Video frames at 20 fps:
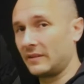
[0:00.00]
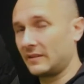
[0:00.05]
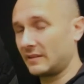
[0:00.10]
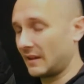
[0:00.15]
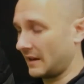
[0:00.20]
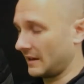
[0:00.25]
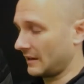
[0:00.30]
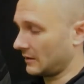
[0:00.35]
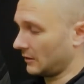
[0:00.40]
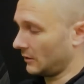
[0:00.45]
the
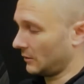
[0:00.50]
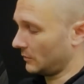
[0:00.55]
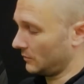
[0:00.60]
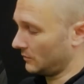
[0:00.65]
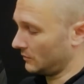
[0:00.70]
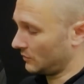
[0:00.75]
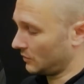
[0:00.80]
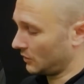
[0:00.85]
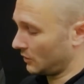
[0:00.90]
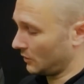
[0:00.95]

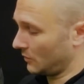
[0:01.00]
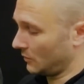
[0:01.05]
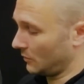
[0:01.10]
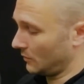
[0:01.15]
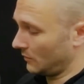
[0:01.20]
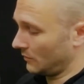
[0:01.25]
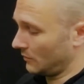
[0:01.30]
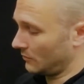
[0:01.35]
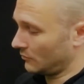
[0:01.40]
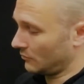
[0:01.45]
Cyclone
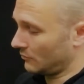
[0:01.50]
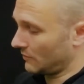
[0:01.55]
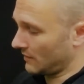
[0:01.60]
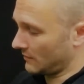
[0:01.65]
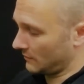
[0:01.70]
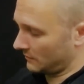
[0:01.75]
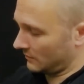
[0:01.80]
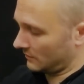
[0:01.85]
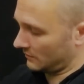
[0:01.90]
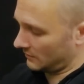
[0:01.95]
2
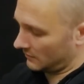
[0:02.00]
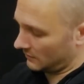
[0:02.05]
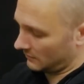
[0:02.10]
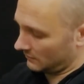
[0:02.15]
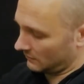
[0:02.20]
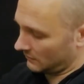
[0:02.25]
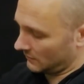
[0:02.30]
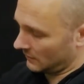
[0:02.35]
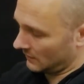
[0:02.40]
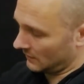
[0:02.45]
trousers.
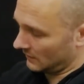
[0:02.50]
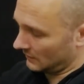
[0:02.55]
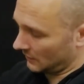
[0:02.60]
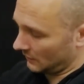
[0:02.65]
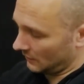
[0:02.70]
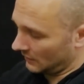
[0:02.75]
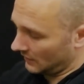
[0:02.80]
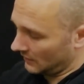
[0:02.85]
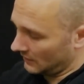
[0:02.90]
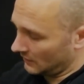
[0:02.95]

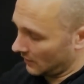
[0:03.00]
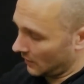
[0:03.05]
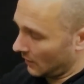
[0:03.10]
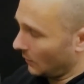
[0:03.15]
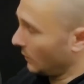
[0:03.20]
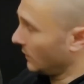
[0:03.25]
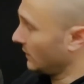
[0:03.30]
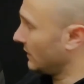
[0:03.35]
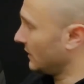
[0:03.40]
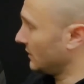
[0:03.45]
So these go
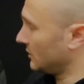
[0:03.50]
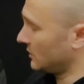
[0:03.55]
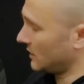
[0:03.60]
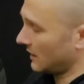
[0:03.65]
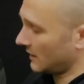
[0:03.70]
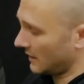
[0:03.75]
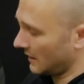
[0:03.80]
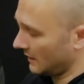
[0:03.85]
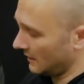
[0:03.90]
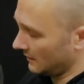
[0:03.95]
with this
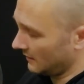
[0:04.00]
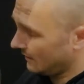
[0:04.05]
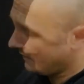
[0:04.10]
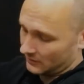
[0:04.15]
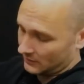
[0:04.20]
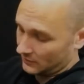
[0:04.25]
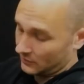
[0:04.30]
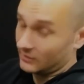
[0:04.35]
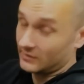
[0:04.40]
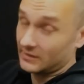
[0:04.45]
jacket.
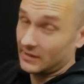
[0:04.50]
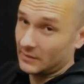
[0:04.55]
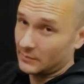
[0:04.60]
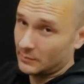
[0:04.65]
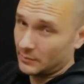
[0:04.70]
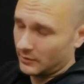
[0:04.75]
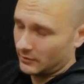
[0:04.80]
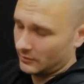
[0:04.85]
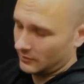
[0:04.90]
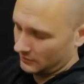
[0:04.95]
Gore-Tex
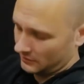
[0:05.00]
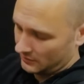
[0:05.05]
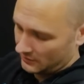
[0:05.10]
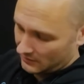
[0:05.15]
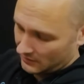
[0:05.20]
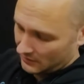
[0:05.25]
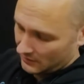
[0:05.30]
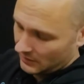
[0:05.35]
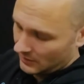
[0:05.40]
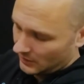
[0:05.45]

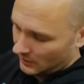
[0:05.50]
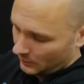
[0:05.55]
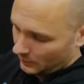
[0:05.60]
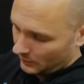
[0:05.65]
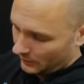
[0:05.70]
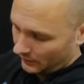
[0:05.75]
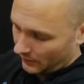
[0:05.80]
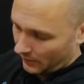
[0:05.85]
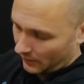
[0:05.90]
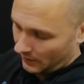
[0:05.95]
product.
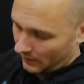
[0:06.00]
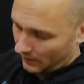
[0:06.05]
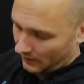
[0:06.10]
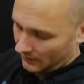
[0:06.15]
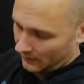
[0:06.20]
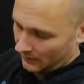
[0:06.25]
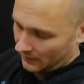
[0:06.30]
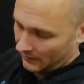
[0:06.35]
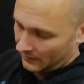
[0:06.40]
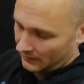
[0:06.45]
We've got
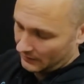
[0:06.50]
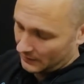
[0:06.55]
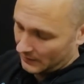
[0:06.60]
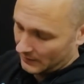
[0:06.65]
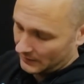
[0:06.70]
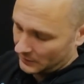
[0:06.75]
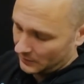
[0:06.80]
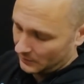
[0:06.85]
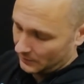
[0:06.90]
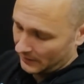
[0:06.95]

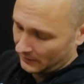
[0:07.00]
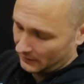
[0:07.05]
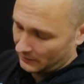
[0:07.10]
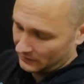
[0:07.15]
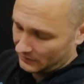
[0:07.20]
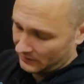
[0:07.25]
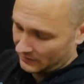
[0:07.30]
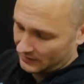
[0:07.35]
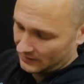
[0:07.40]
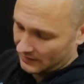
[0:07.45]
expansion
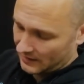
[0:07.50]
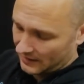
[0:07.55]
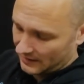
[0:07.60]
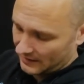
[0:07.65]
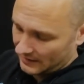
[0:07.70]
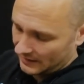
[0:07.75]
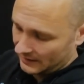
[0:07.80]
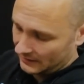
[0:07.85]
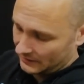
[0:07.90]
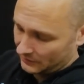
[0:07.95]
panels at the
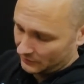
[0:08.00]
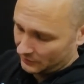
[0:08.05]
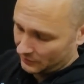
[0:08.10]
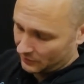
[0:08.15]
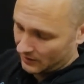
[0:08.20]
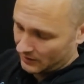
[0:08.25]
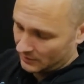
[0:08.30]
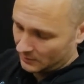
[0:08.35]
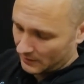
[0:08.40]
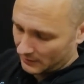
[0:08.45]
side here, some
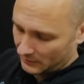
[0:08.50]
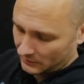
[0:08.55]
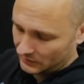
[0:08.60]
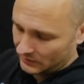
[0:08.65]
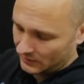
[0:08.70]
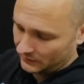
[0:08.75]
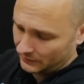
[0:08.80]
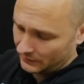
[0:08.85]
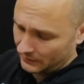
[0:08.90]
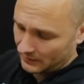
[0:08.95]
stretch
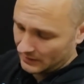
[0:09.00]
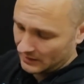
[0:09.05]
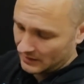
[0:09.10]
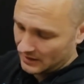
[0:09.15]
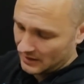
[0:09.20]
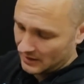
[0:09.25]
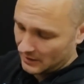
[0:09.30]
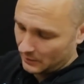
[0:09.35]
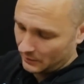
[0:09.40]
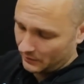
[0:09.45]
panels for the
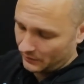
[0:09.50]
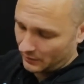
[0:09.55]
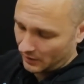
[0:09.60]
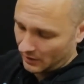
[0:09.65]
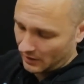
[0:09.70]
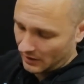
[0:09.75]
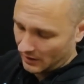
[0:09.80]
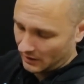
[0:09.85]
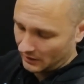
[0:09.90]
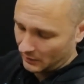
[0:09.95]
knee. We've
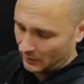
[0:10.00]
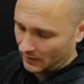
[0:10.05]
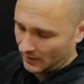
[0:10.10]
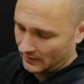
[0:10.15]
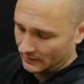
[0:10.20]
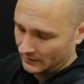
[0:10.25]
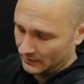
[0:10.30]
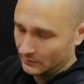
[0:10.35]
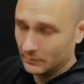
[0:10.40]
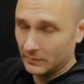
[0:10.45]
got hard
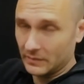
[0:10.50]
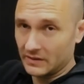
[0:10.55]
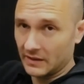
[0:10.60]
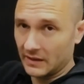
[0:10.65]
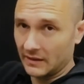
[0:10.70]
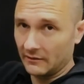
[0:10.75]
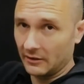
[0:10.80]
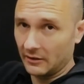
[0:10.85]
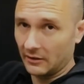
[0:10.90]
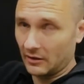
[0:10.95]
weighing
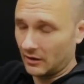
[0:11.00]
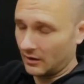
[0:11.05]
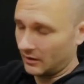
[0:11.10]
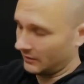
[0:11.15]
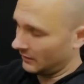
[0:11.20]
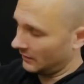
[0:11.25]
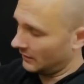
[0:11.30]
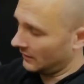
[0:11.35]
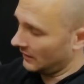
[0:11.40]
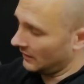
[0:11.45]
material
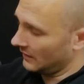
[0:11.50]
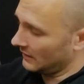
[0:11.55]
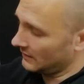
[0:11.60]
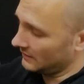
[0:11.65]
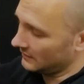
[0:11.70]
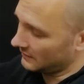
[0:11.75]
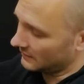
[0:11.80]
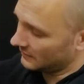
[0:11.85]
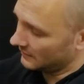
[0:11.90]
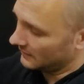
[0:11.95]
on the
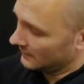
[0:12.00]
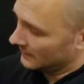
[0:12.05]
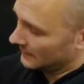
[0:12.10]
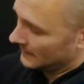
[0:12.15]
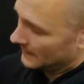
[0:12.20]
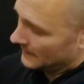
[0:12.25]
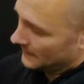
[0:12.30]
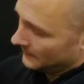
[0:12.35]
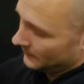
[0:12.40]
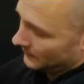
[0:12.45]
knees.
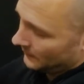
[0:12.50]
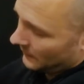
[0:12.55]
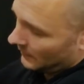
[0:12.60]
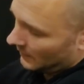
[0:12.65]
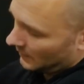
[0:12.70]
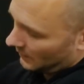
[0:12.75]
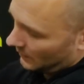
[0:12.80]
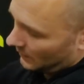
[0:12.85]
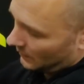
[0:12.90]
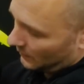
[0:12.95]

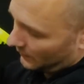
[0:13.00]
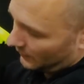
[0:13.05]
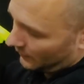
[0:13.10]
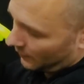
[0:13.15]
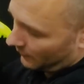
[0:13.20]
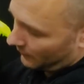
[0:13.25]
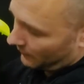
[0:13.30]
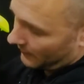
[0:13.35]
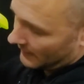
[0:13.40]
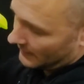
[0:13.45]
We've
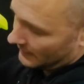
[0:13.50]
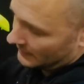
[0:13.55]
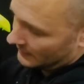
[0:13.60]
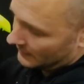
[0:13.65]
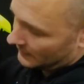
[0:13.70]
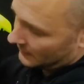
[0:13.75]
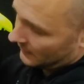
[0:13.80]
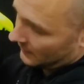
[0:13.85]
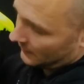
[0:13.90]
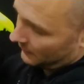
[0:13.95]
got
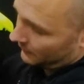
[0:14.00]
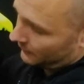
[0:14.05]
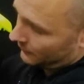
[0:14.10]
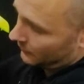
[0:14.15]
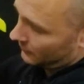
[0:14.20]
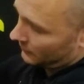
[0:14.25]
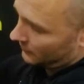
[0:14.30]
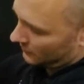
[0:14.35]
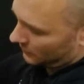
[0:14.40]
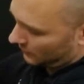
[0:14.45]
vents in the
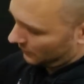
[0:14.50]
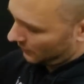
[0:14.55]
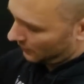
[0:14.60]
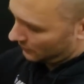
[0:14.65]
front, so we've